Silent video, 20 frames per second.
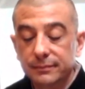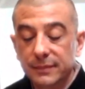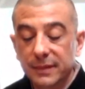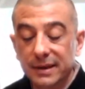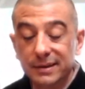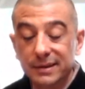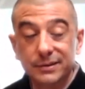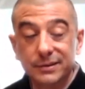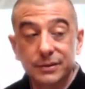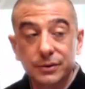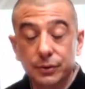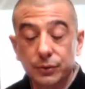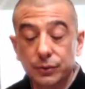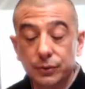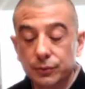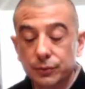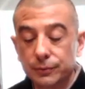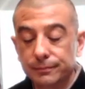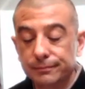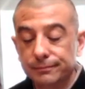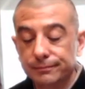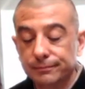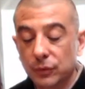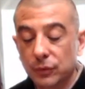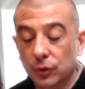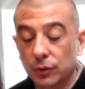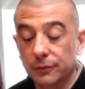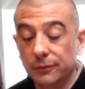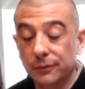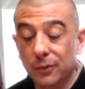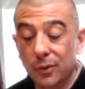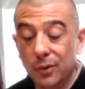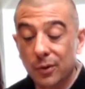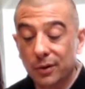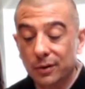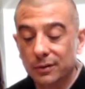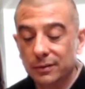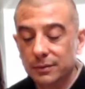it is two or four.